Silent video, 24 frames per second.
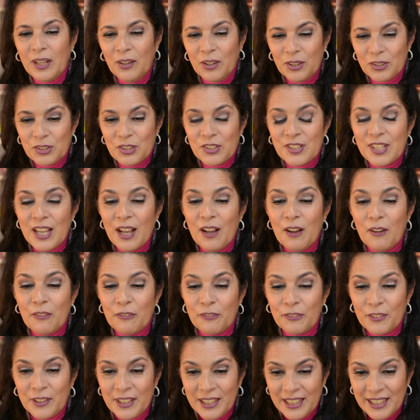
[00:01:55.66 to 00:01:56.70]
herself
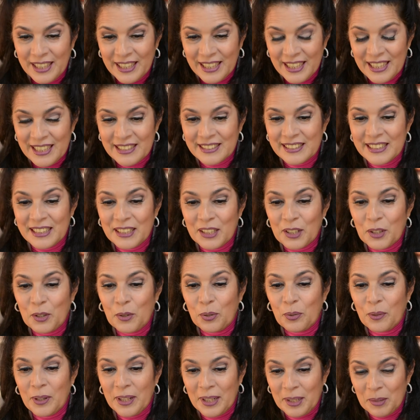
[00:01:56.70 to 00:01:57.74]
is an
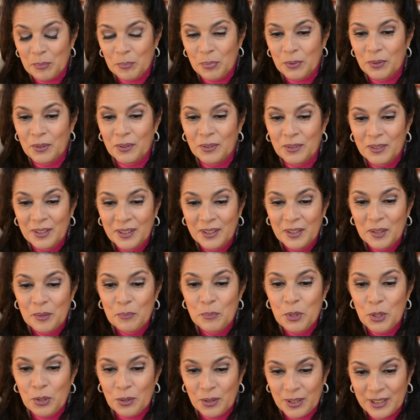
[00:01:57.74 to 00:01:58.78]
incredible
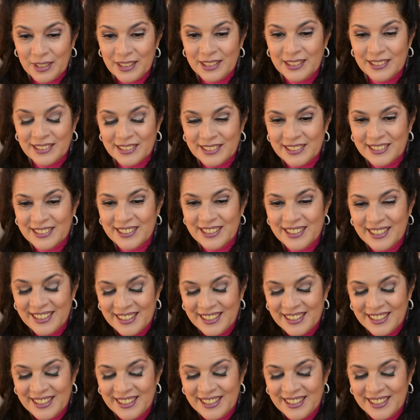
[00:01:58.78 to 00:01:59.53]
muralist.